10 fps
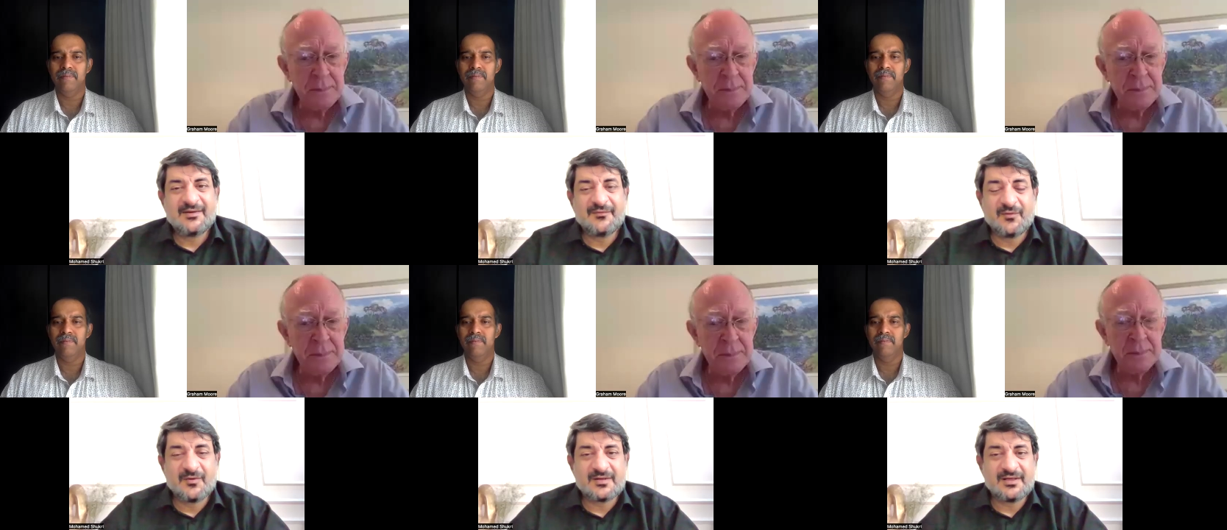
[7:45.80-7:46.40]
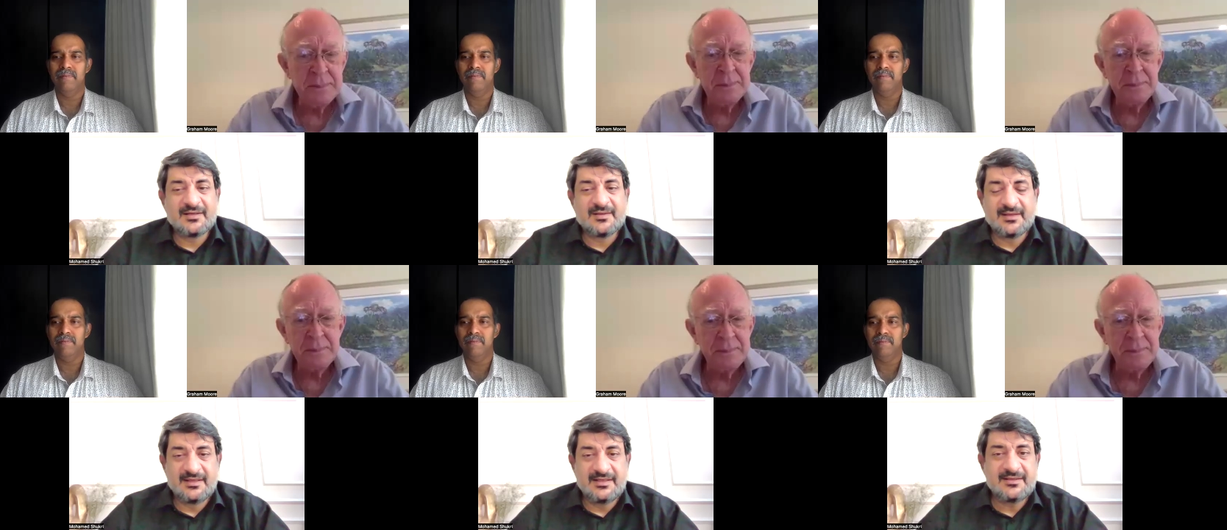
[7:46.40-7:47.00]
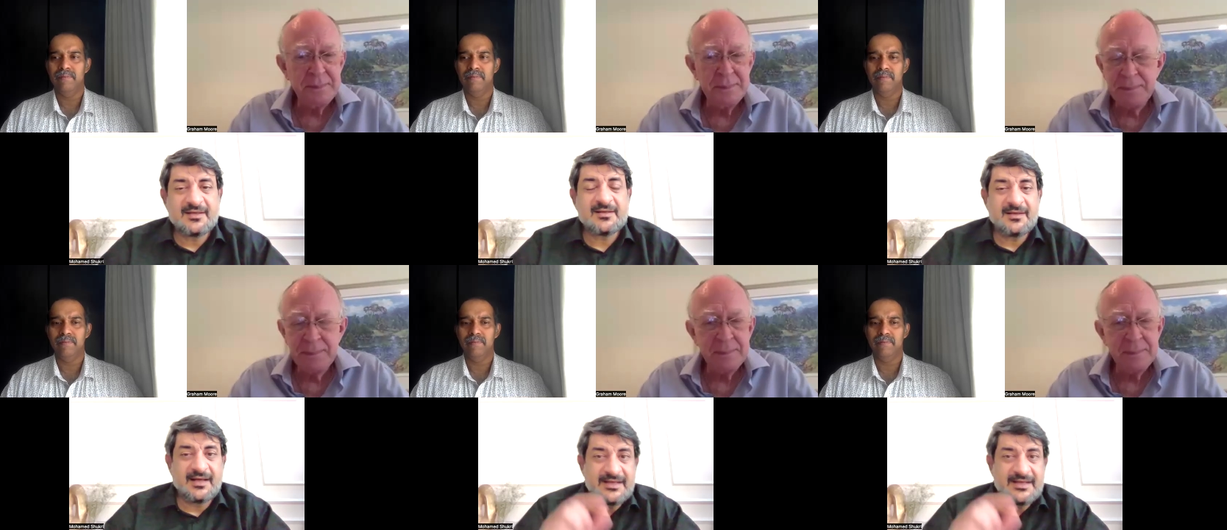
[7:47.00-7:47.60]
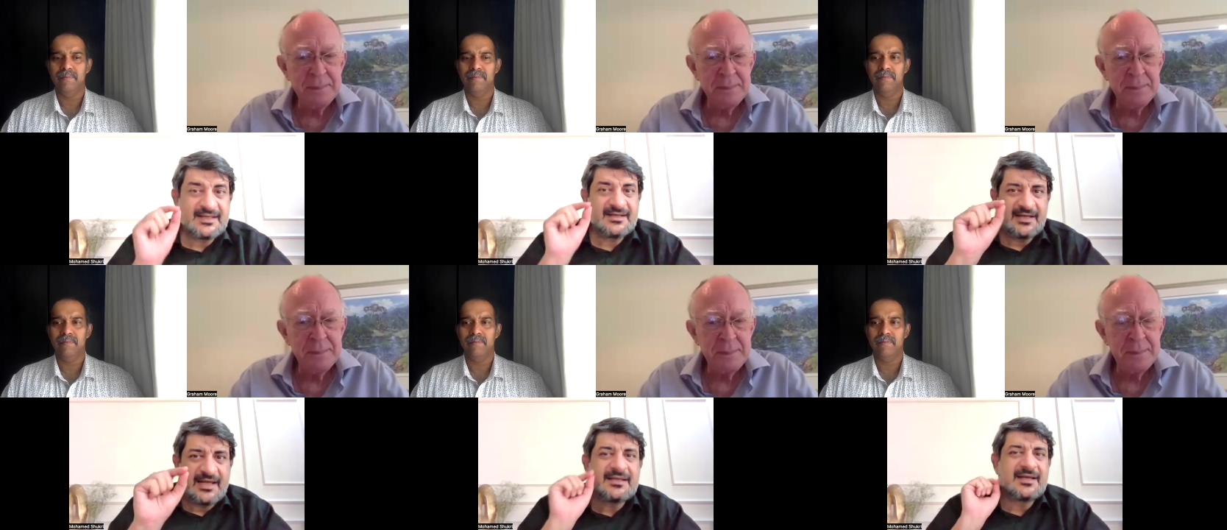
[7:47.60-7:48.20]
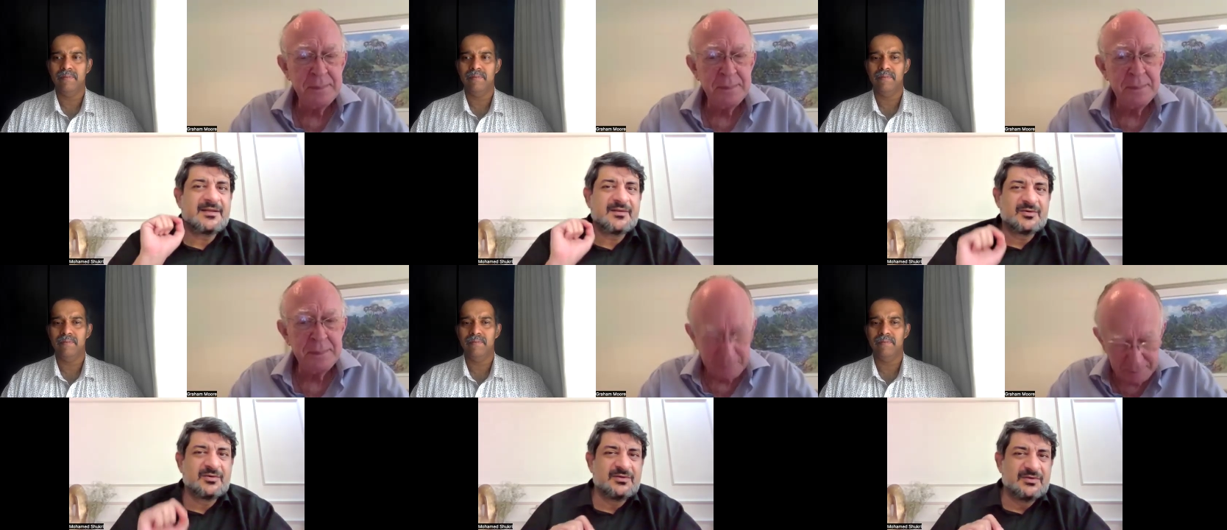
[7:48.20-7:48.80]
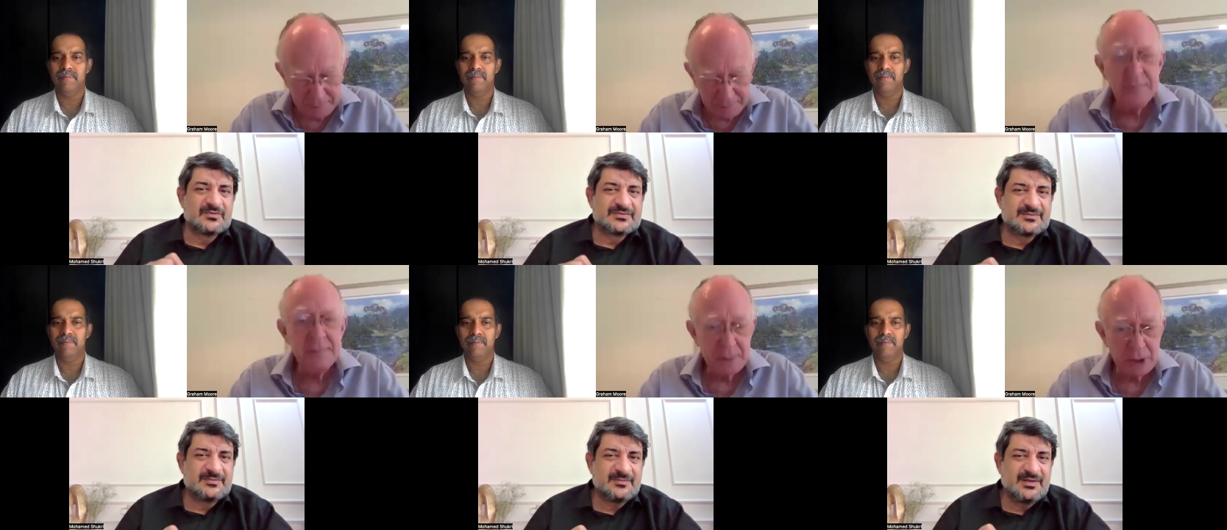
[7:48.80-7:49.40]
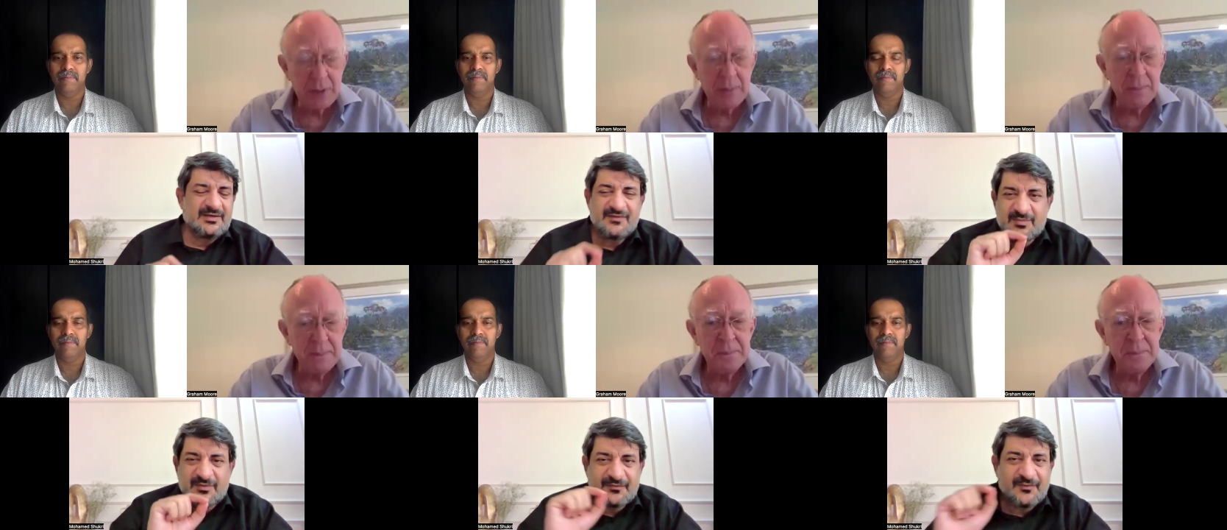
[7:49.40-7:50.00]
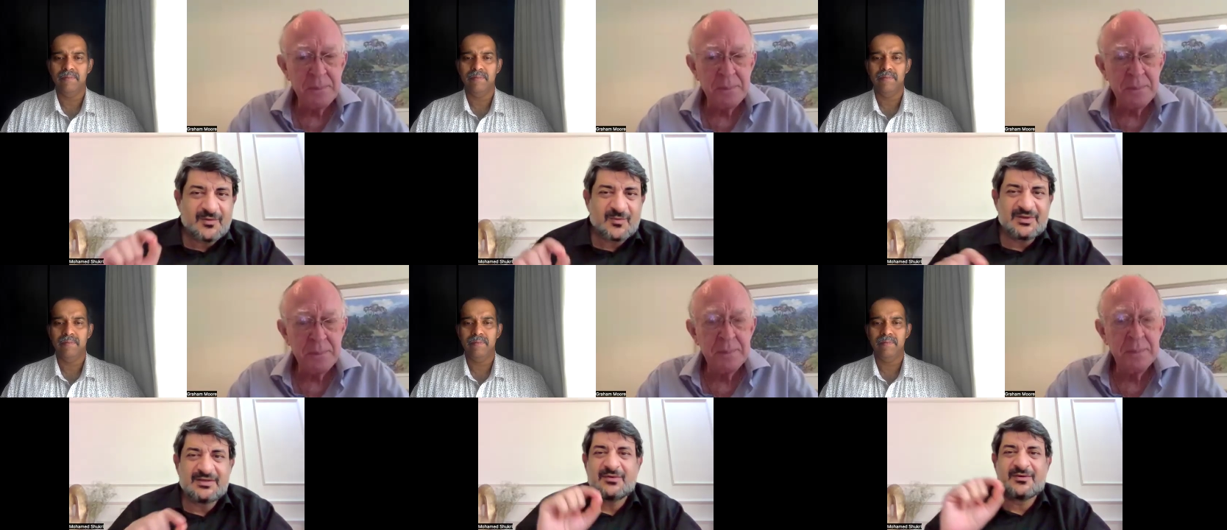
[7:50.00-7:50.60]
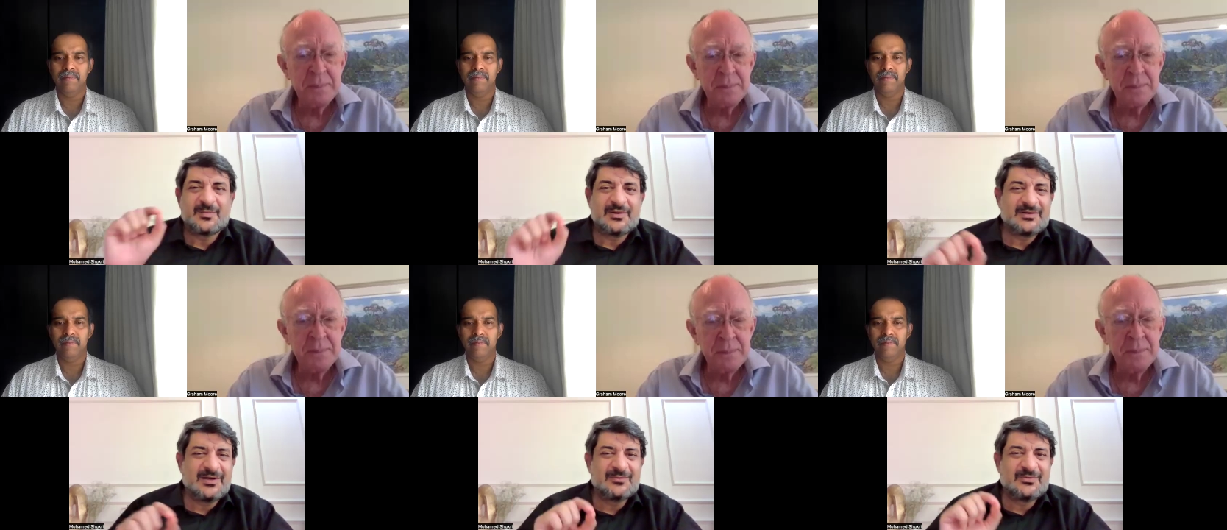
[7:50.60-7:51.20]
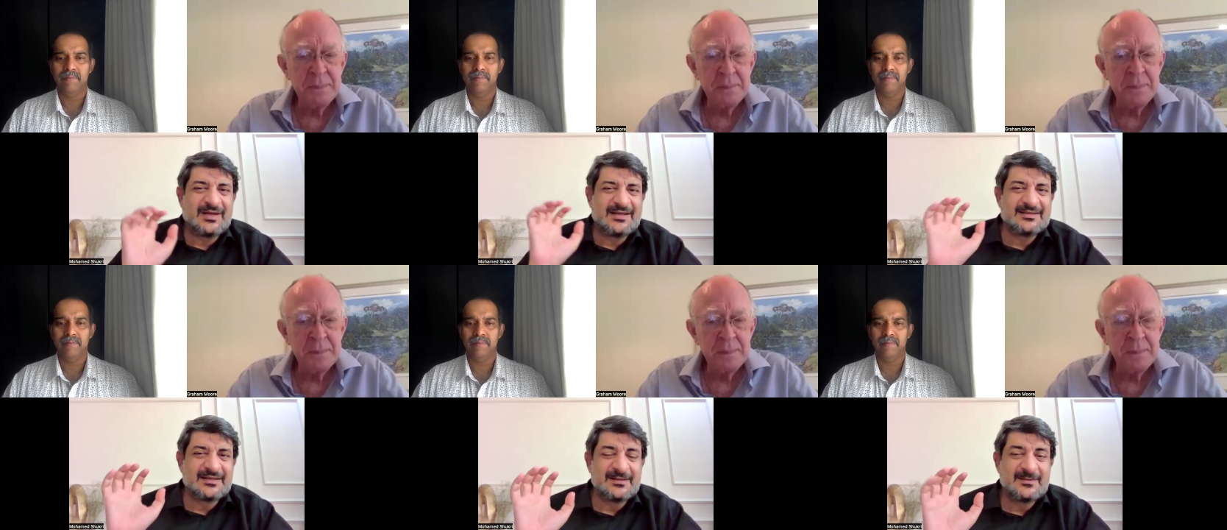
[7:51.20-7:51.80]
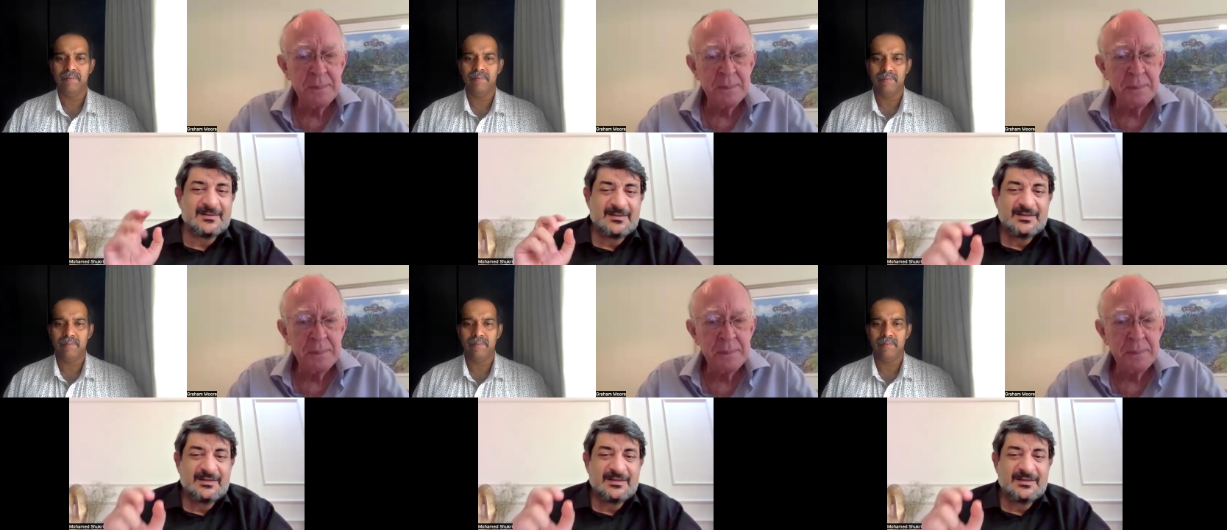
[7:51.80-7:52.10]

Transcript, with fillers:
Speaker 1: for uh, the leader, I can add another good news sure. even before we talk about how to handle.